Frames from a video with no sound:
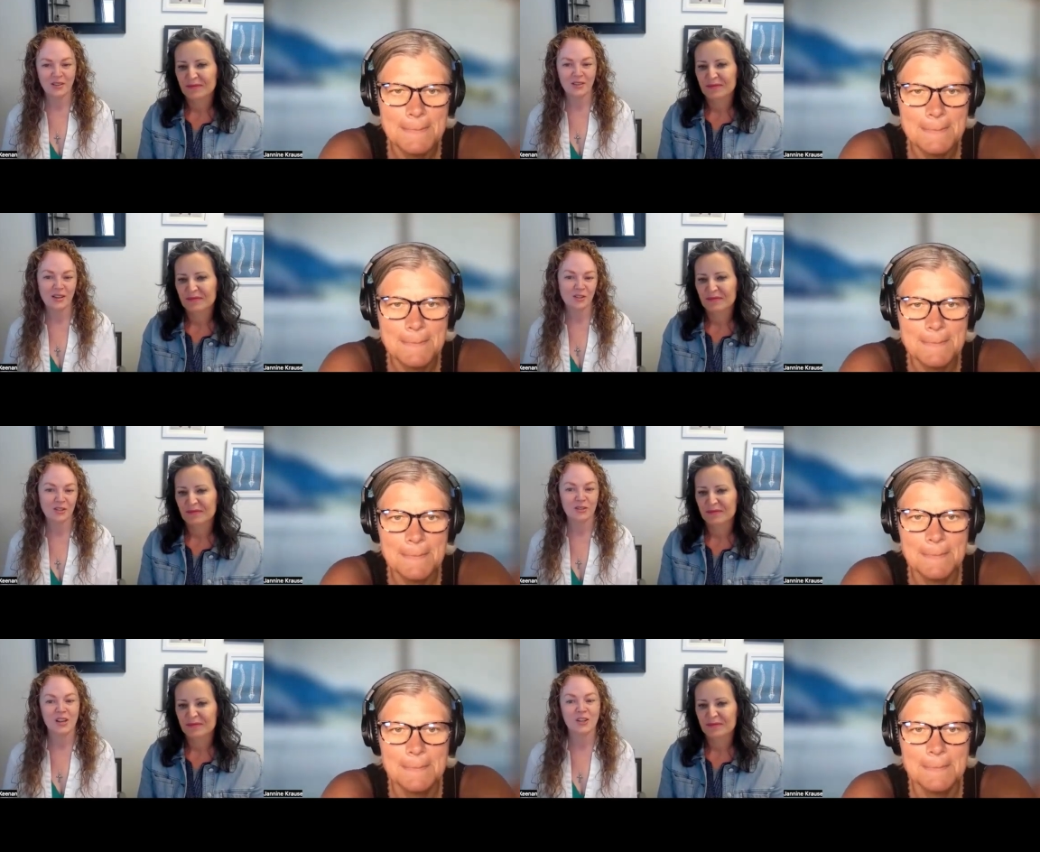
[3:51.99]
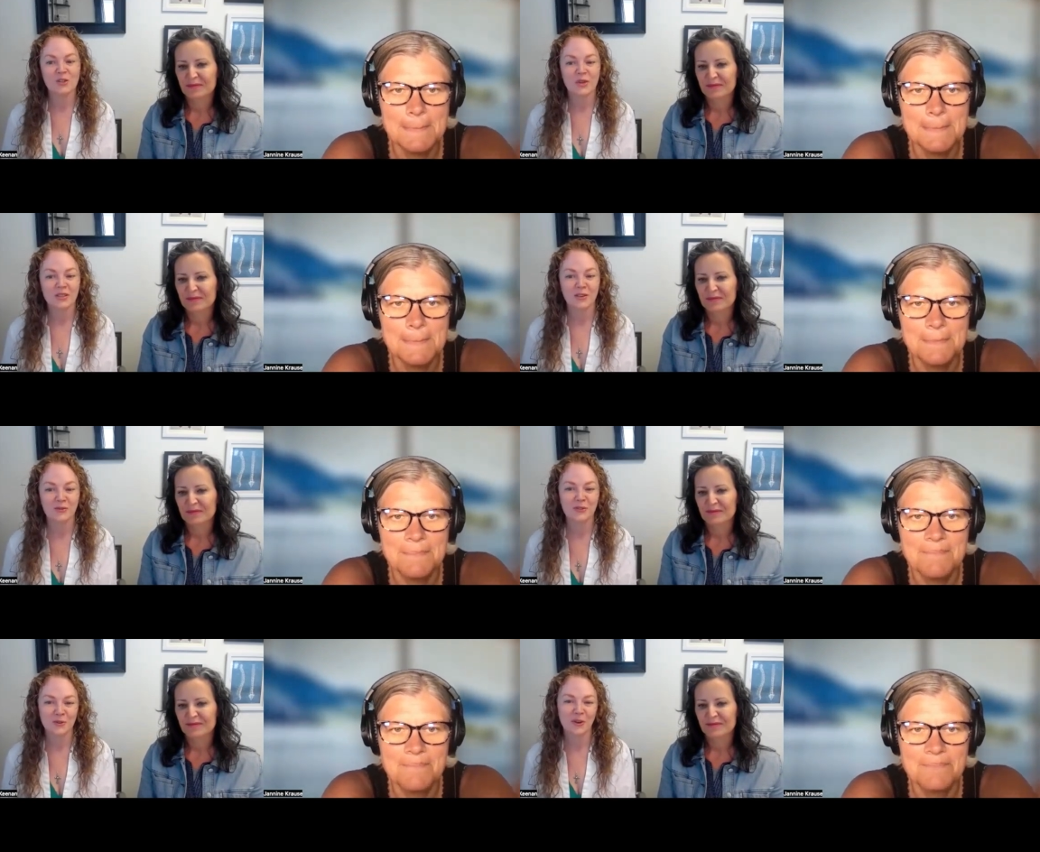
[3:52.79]
Speaker 1: that I just attached myself
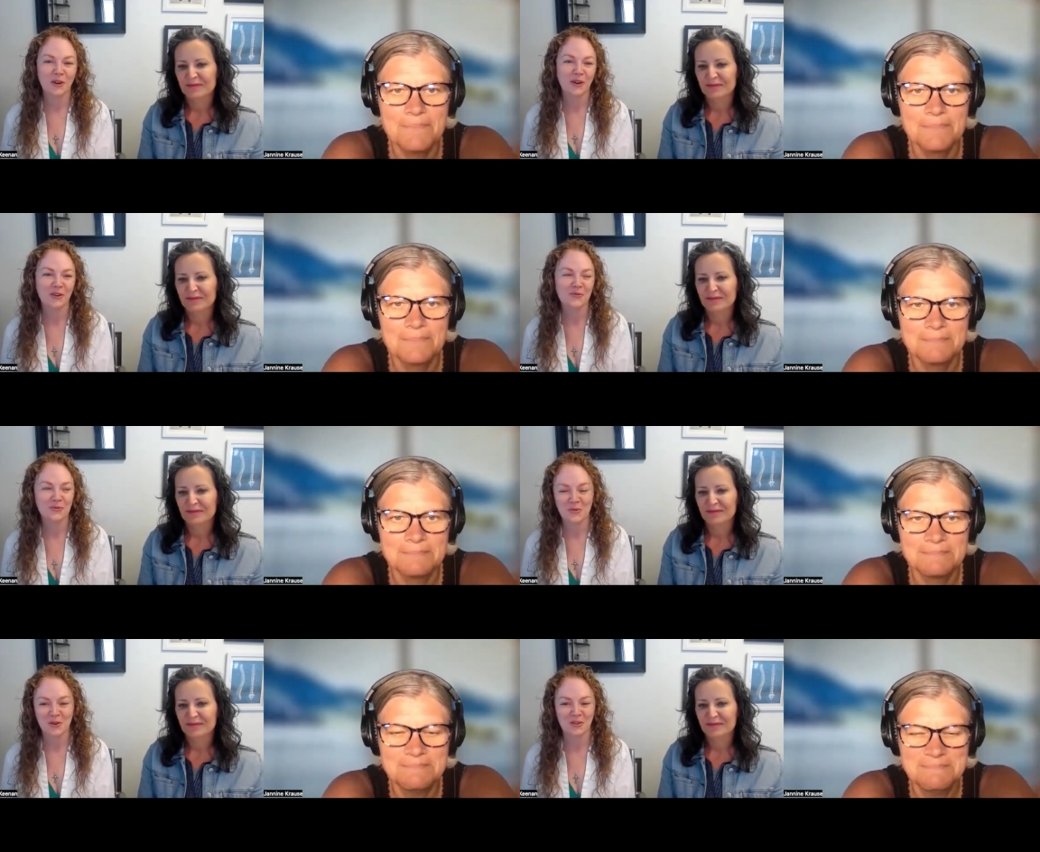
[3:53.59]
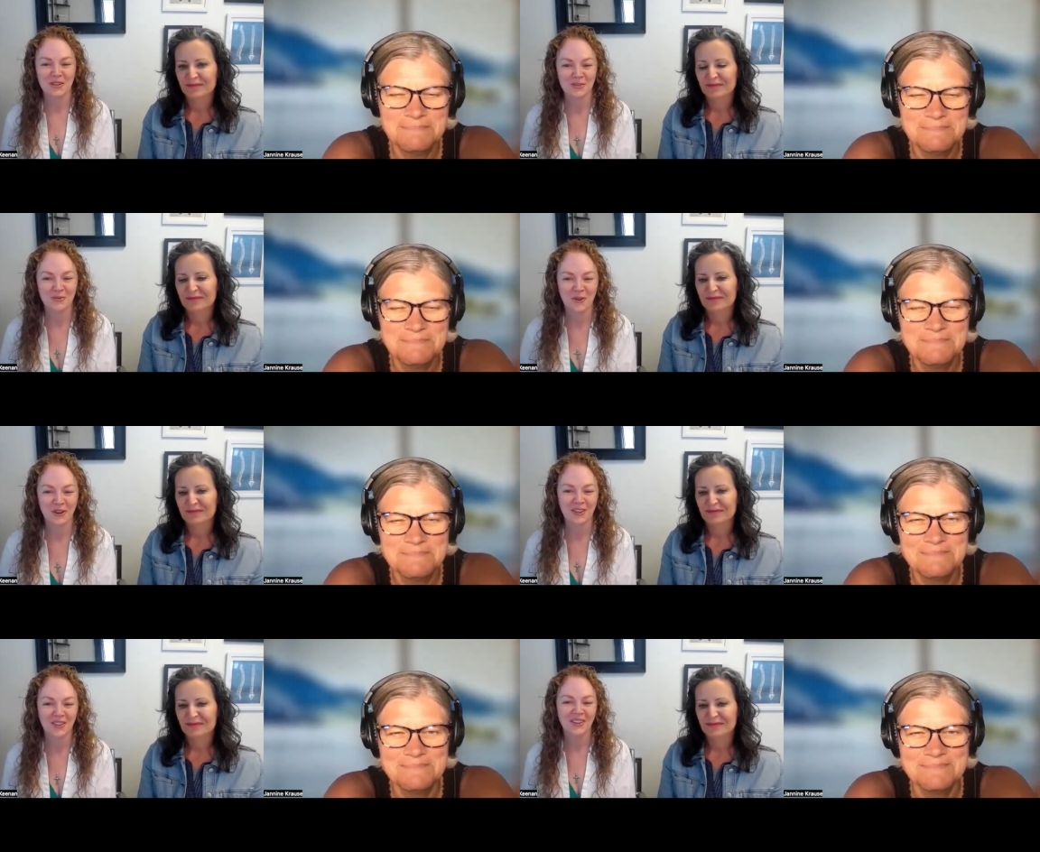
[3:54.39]
to her from here
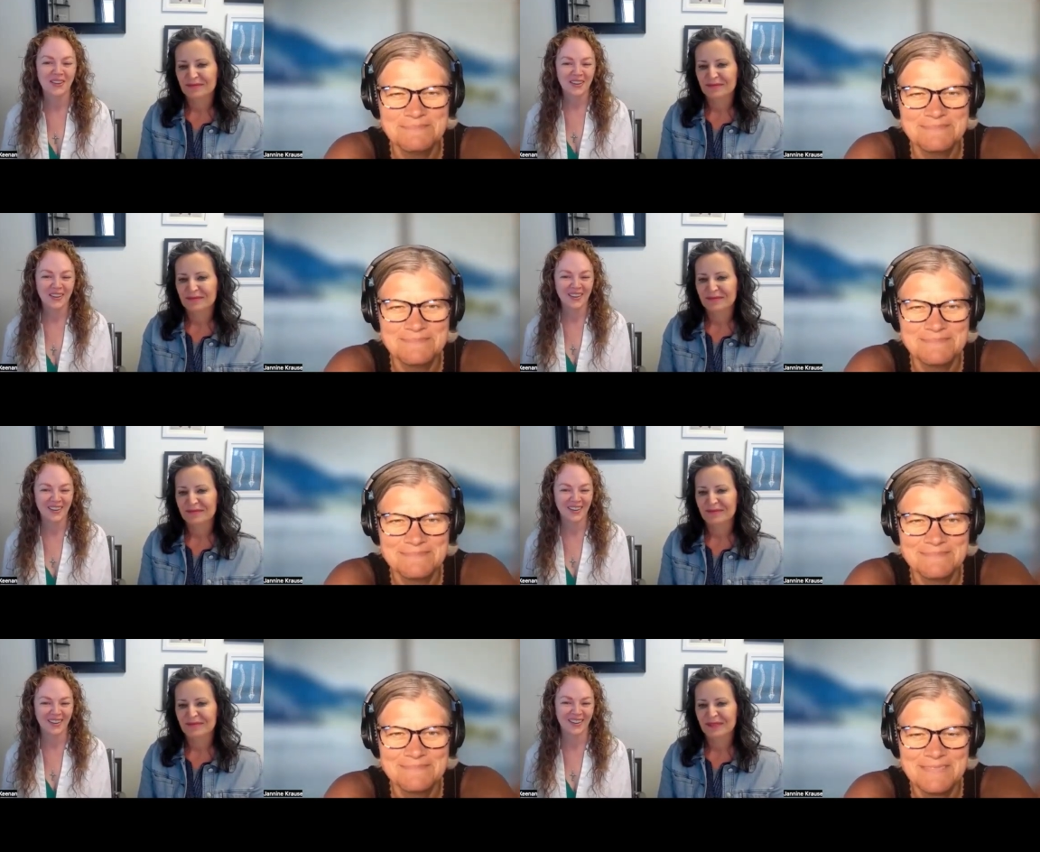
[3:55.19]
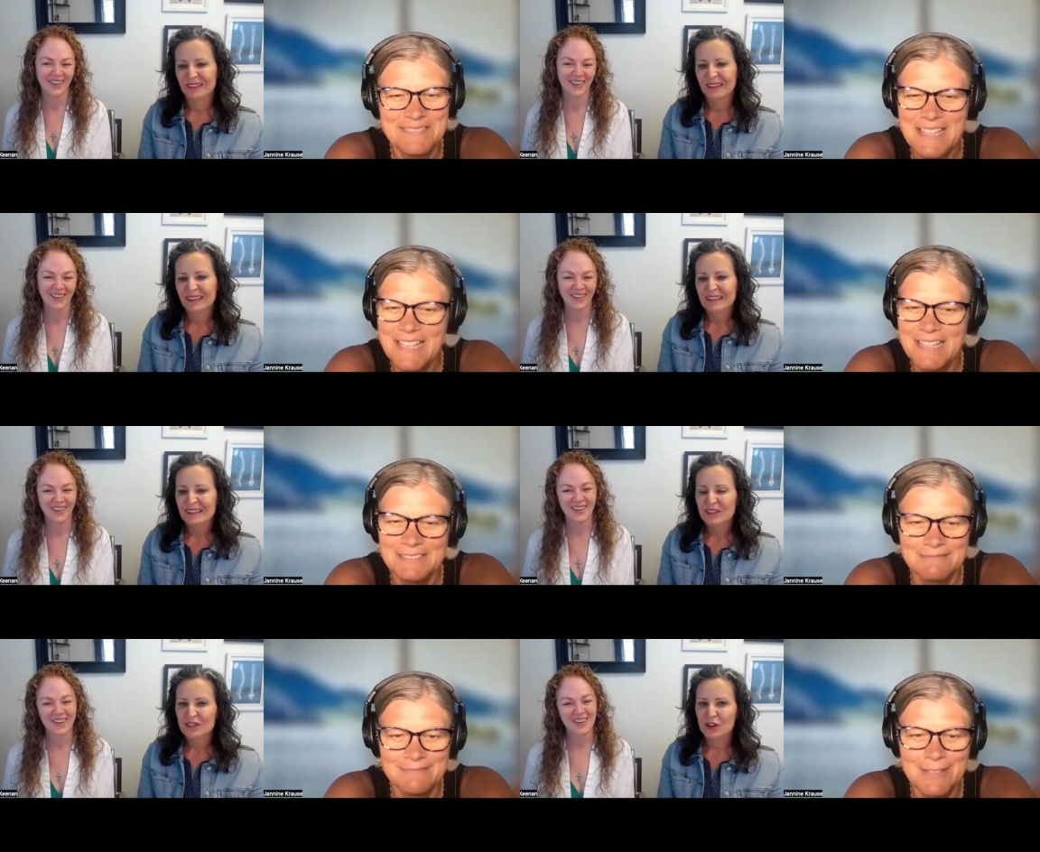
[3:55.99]
henceforth.
Speaker 2: Hey,
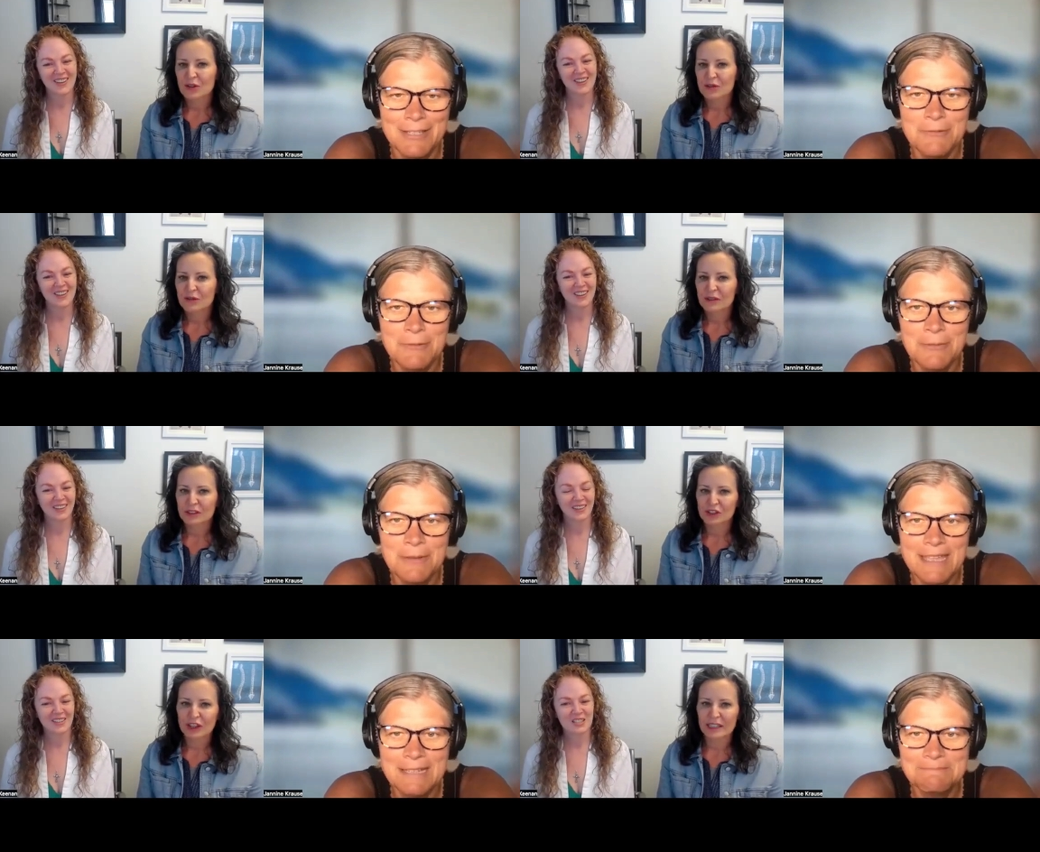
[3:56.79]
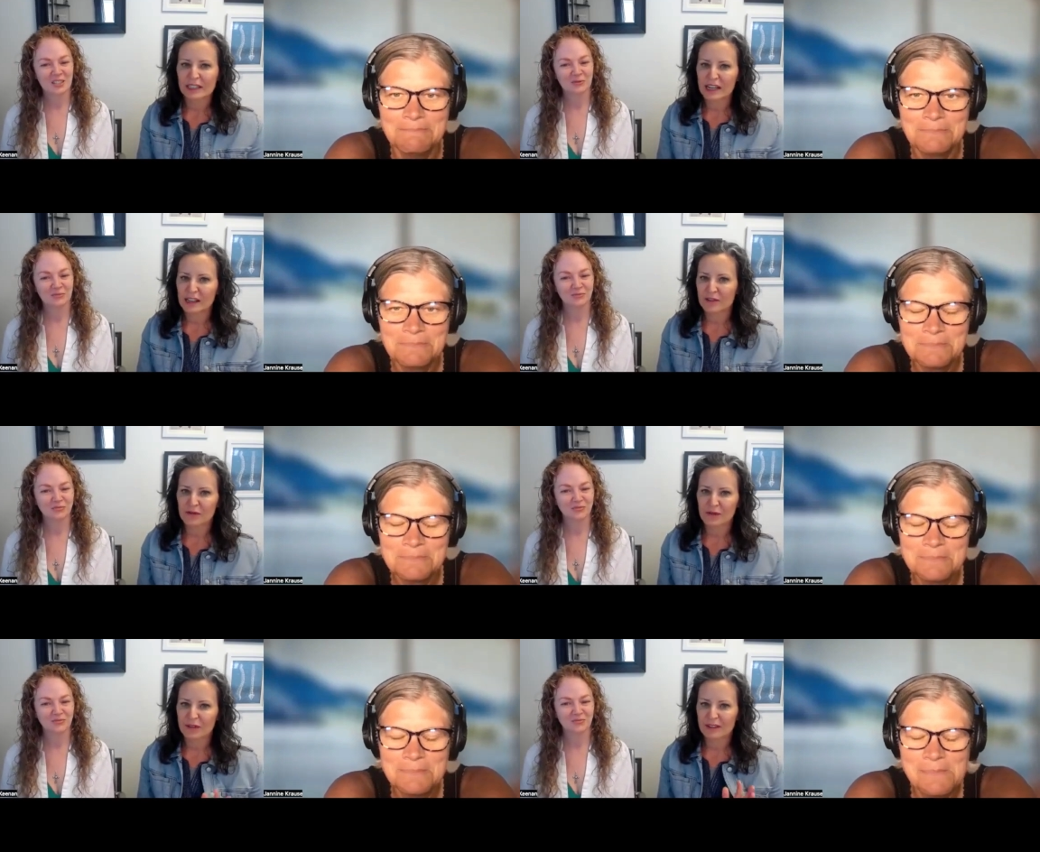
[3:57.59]
so nothing wrong with that.
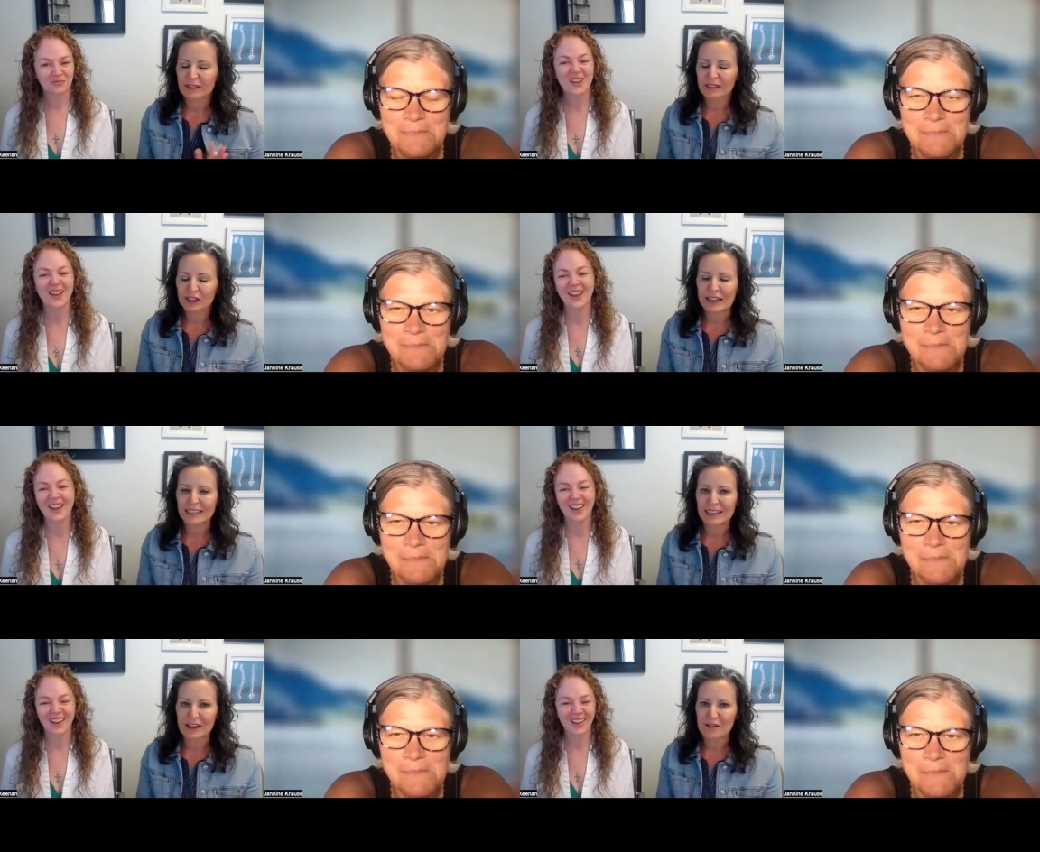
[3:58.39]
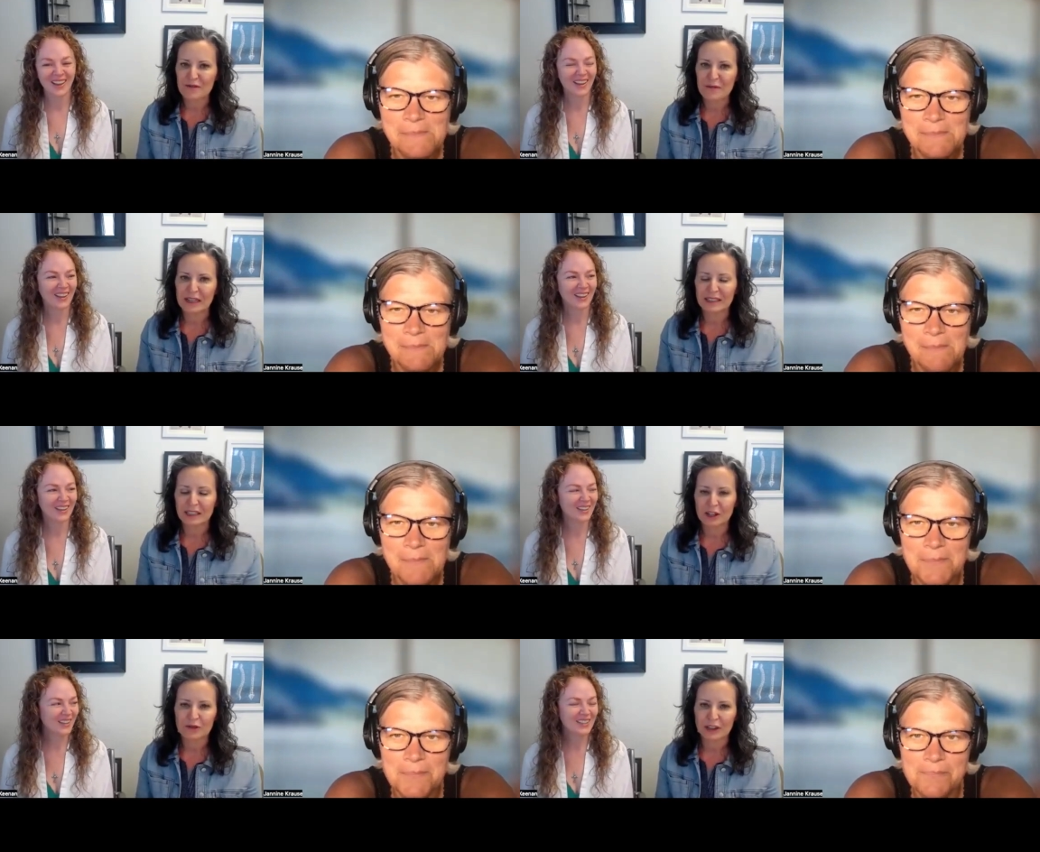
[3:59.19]
Shannon and I have maintained
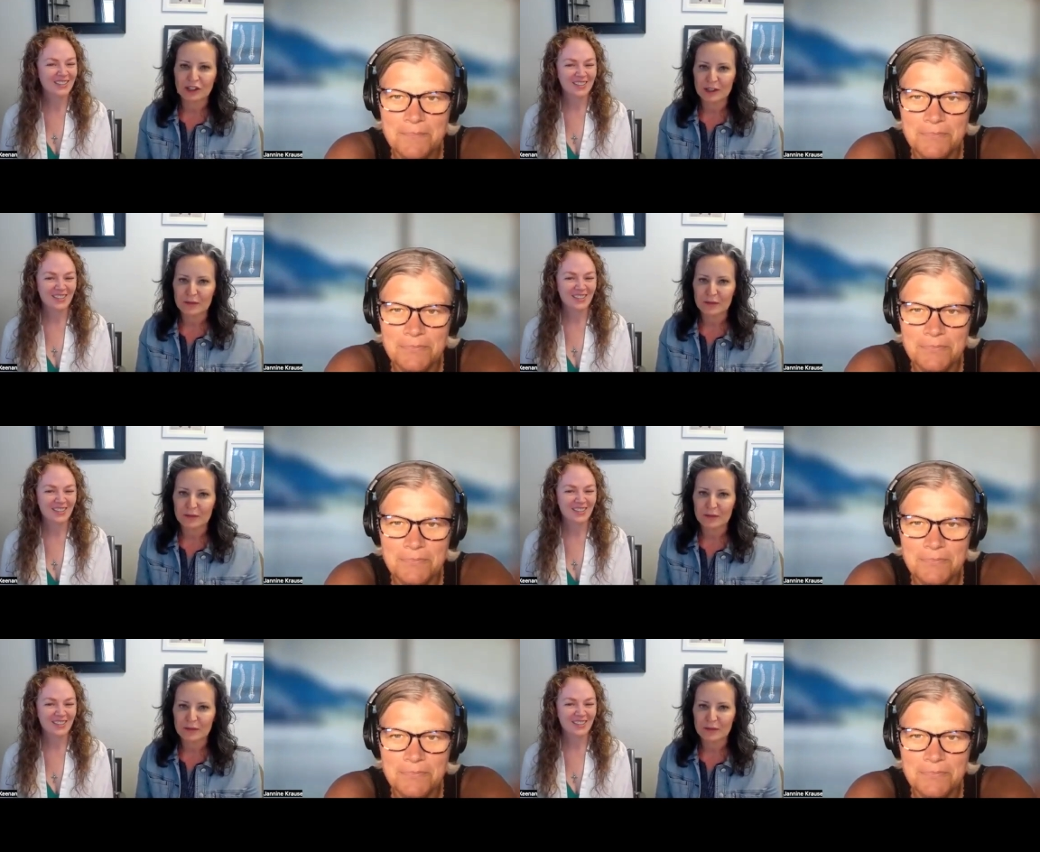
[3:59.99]
our friendship